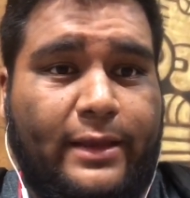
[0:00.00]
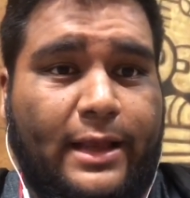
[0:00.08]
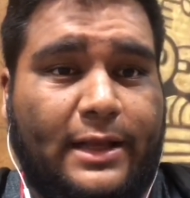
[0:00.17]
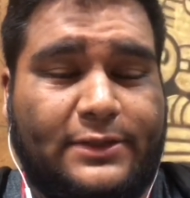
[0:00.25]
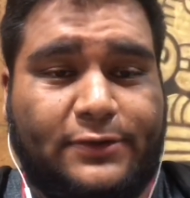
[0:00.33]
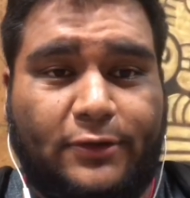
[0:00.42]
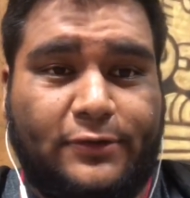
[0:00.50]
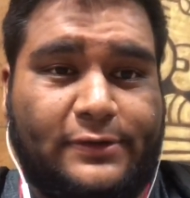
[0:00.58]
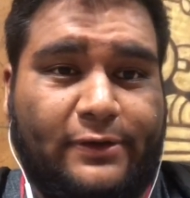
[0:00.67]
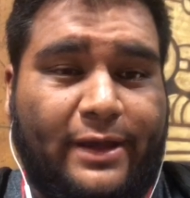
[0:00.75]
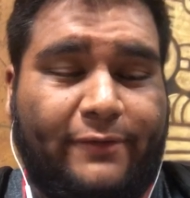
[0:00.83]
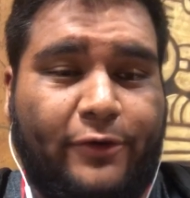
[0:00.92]
Xolos,
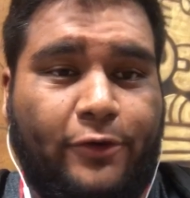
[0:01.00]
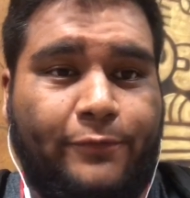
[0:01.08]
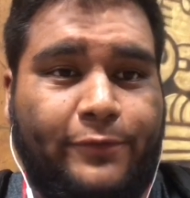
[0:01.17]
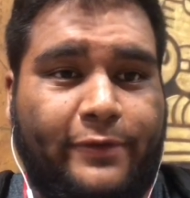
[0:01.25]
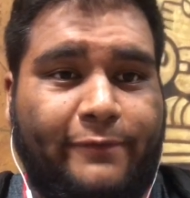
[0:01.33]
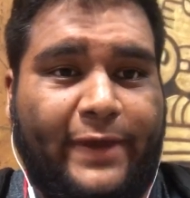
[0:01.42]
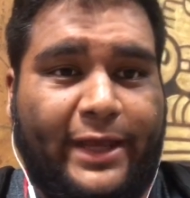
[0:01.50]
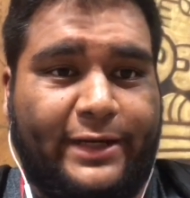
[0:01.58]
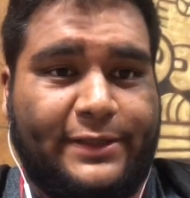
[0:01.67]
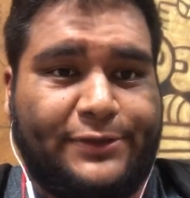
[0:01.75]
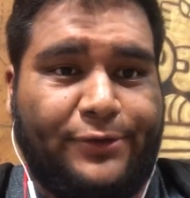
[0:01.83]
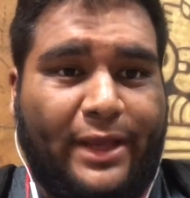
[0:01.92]
they'll have the home field
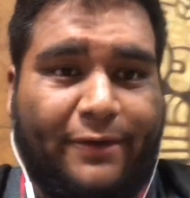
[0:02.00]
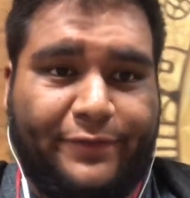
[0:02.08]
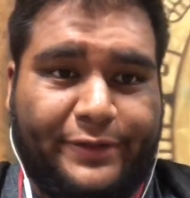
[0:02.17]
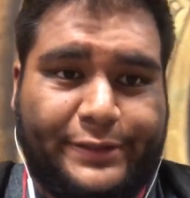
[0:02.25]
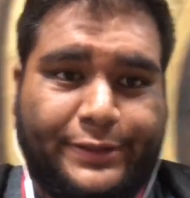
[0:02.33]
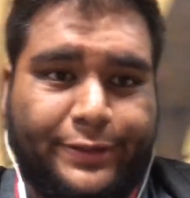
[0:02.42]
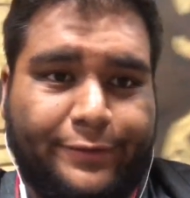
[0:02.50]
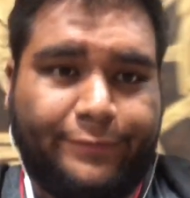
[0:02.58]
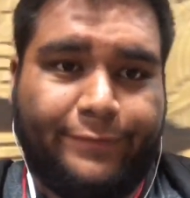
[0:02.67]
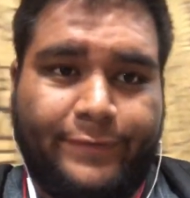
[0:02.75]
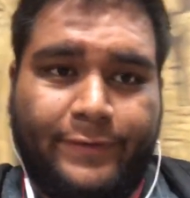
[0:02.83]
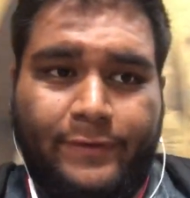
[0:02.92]
advantage. They'll have the turf,
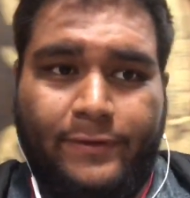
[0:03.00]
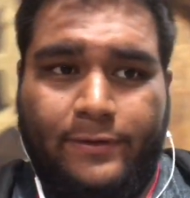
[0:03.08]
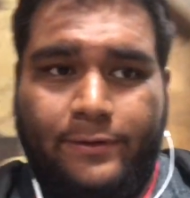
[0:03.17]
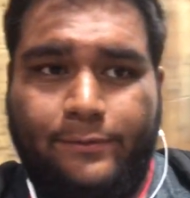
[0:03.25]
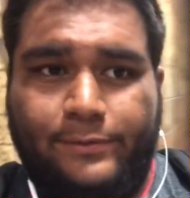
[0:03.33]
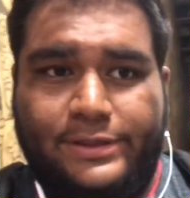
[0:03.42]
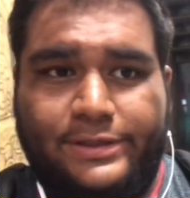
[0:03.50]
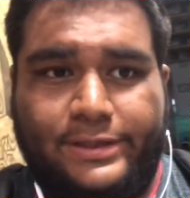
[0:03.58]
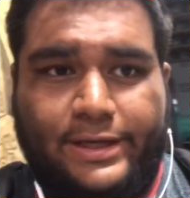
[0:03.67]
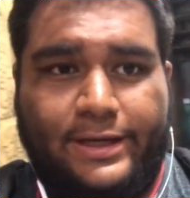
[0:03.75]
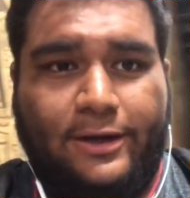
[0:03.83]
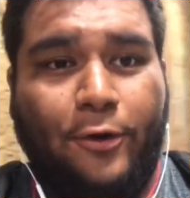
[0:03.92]
which
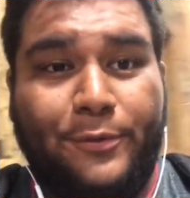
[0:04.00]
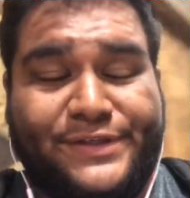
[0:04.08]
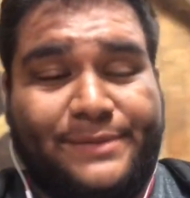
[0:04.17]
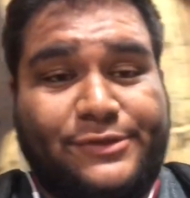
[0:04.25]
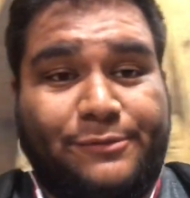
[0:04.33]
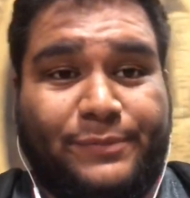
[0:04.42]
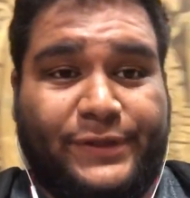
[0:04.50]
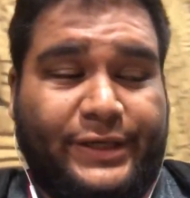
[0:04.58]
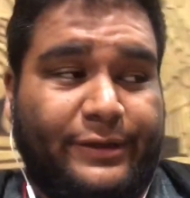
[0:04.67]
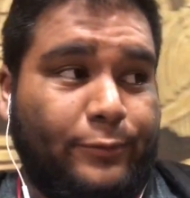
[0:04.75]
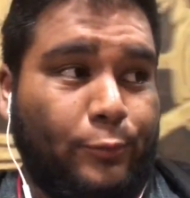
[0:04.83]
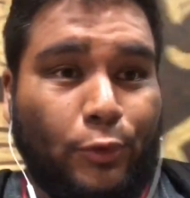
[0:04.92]
always seems to play
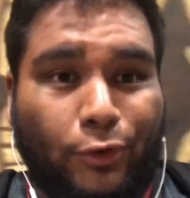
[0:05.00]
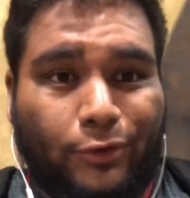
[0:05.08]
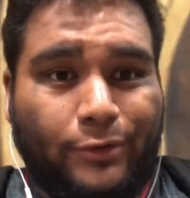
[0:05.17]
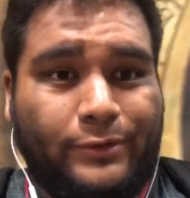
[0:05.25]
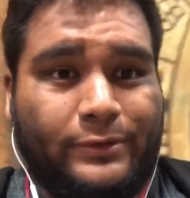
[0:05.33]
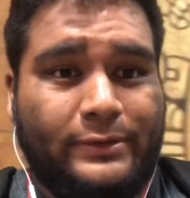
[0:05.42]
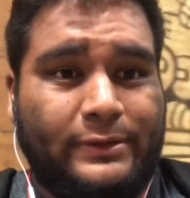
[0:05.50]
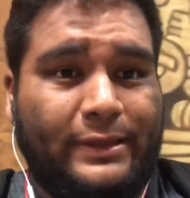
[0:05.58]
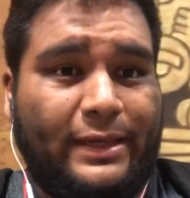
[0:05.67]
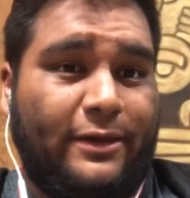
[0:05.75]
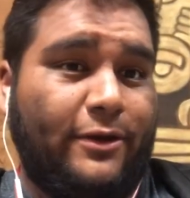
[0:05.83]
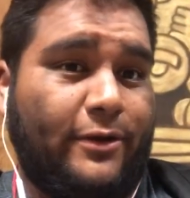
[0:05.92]
a role,
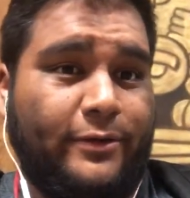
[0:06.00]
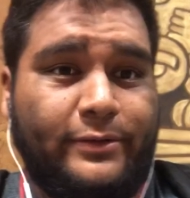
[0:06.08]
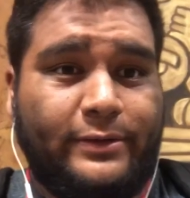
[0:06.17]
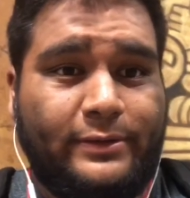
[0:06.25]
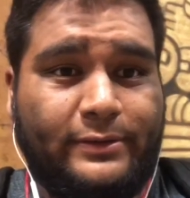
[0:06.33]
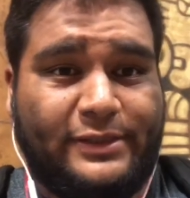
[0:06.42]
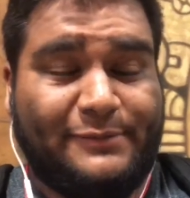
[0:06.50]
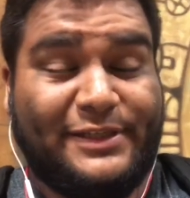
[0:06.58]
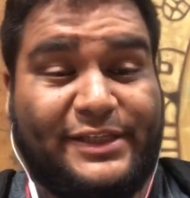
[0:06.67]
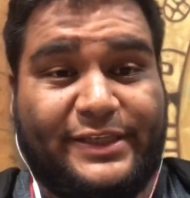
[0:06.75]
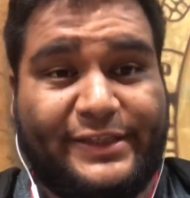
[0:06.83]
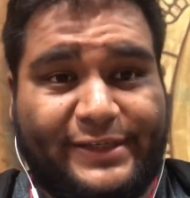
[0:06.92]

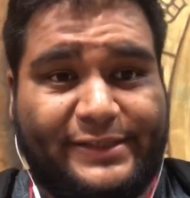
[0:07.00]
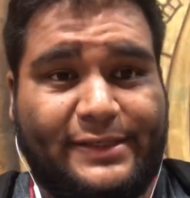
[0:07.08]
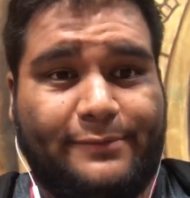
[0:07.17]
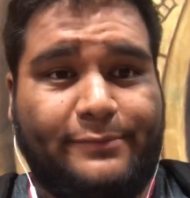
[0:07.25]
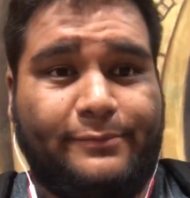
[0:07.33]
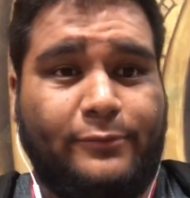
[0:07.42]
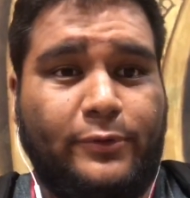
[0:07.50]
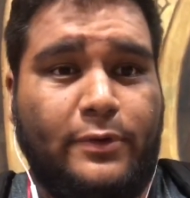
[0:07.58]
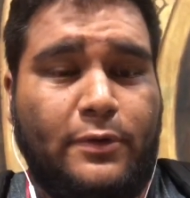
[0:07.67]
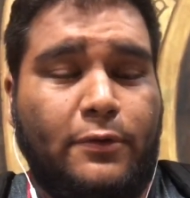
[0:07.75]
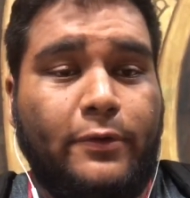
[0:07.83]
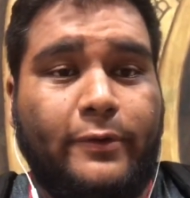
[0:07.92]
especially this season
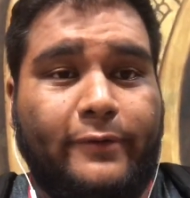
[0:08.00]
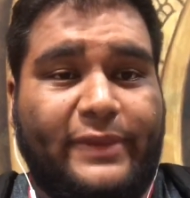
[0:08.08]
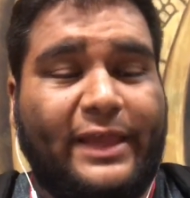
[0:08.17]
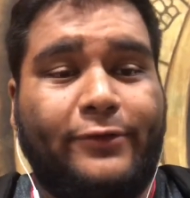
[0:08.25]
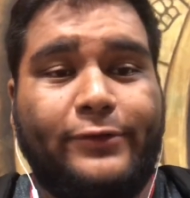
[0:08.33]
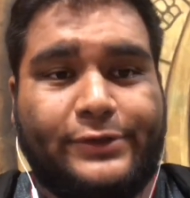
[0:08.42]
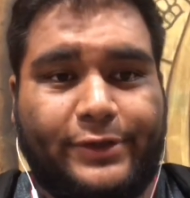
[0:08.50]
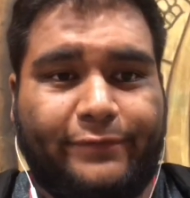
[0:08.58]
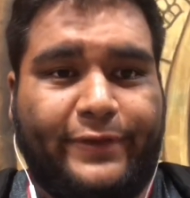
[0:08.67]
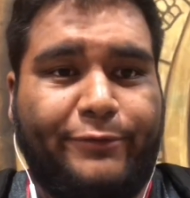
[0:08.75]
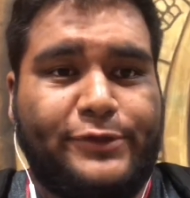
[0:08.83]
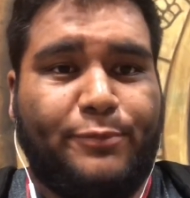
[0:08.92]
with that new
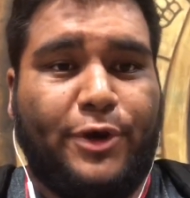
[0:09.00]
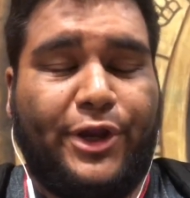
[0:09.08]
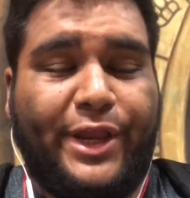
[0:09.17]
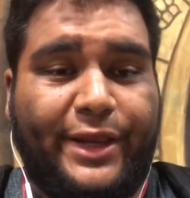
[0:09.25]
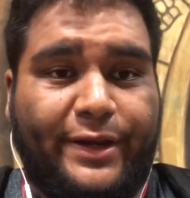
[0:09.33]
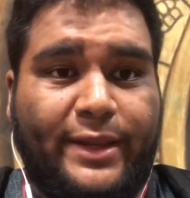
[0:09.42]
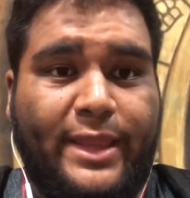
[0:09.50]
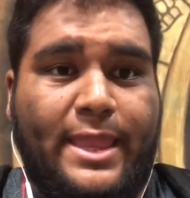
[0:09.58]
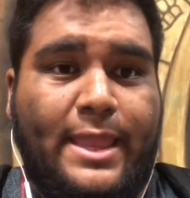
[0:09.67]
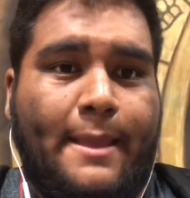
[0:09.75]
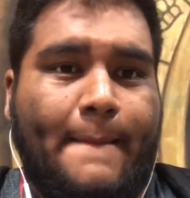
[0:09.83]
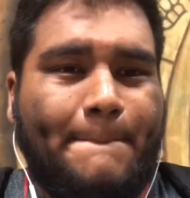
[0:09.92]
turf that was brought in.
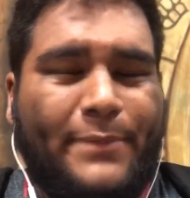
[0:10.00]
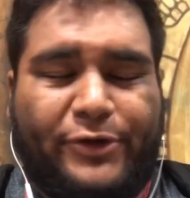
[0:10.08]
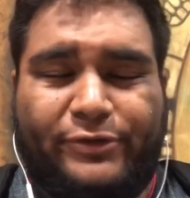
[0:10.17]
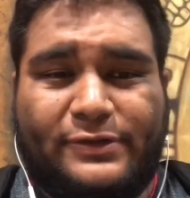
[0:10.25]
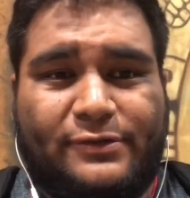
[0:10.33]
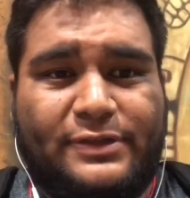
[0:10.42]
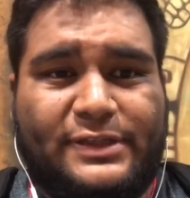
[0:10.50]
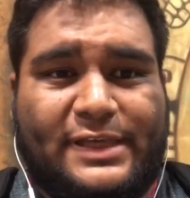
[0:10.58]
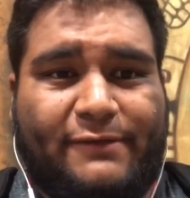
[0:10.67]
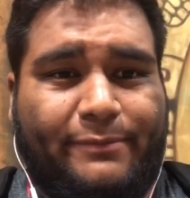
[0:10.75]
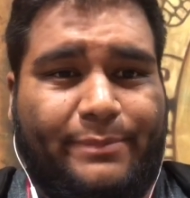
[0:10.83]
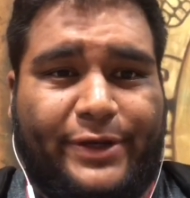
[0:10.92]
But Cruz Azul just
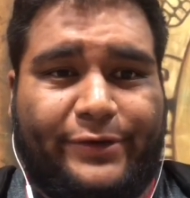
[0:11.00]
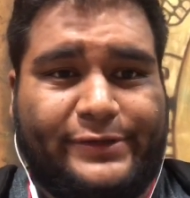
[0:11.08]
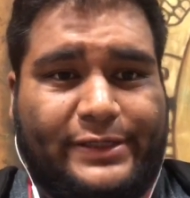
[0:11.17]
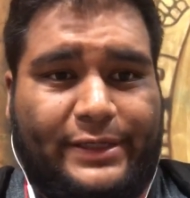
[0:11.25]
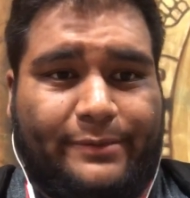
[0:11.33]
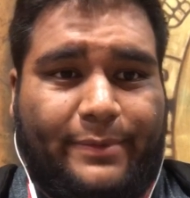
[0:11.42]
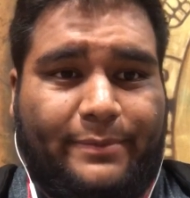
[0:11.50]
have a better team.